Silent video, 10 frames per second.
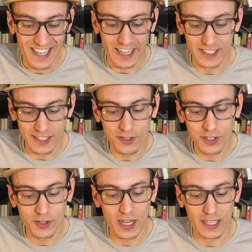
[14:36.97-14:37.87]
I still,
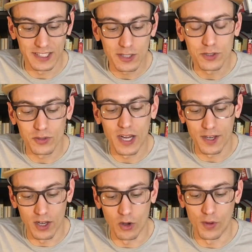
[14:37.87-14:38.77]
do, I still do
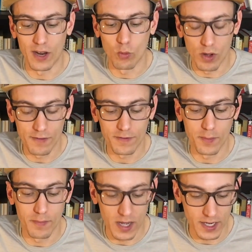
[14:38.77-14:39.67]
not know what I want
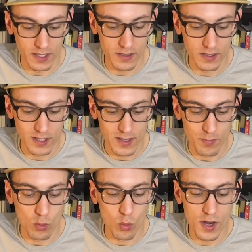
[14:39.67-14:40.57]
from mine,
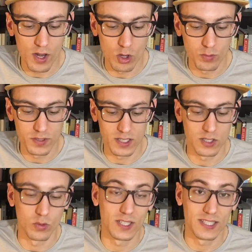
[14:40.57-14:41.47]
but one hopes that
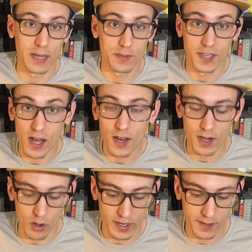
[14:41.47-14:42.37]
to accept not
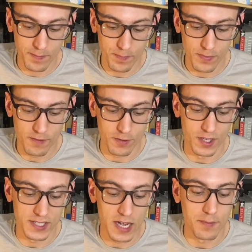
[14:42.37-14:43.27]
knowing for
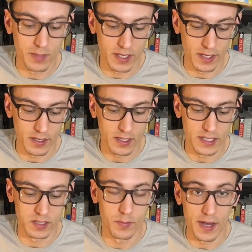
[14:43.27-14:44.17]
the time being
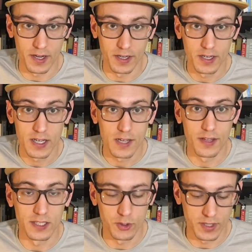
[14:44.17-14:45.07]
is better
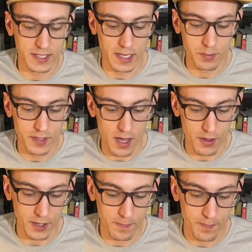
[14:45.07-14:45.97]
than to accept
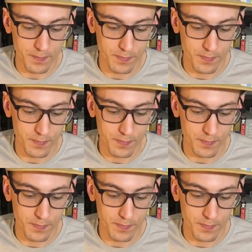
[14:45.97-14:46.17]
nothing.